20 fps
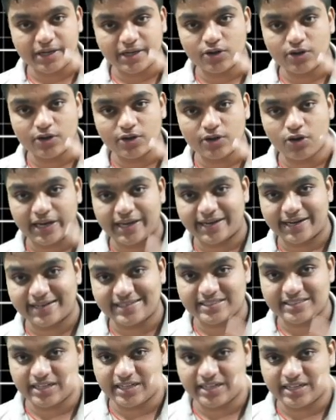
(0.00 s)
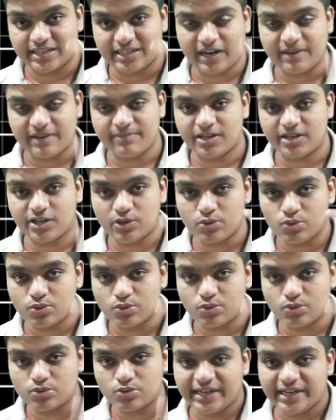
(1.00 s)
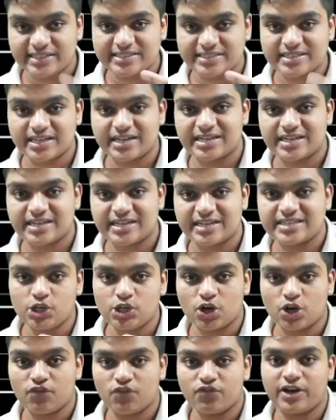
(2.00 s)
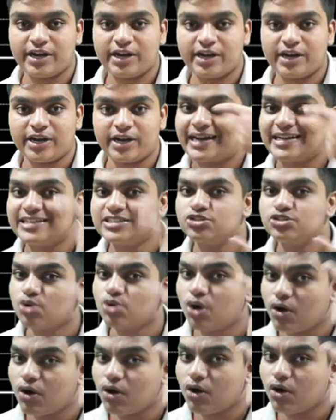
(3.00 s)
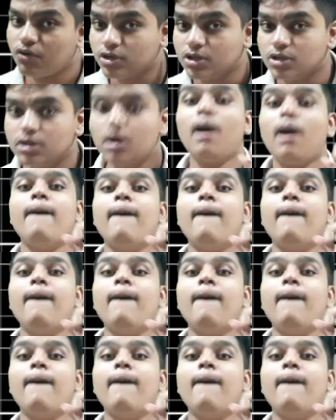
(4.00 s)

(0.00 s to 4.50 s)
It got arrested. Primary oocyte is a result of an arrest of